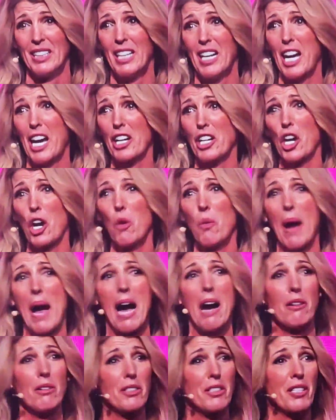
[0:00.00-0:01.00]
and go
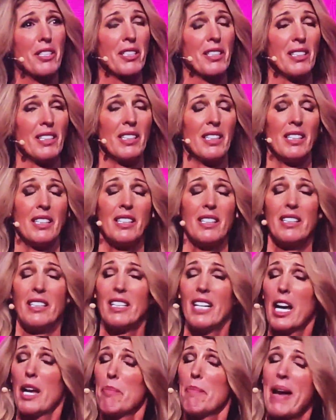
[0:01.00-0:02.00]
out
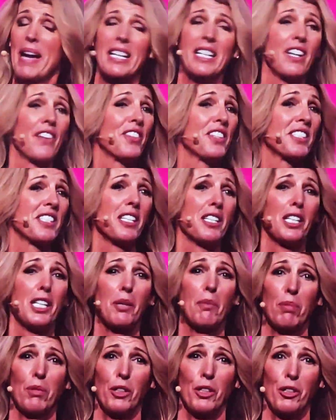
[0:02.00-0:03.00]
and magnificently
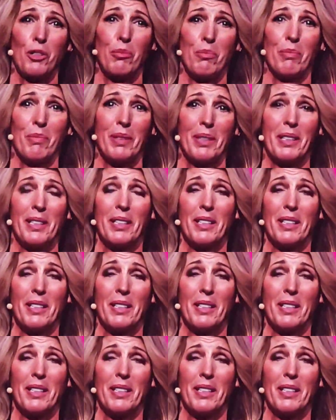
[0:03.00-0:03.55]
bloom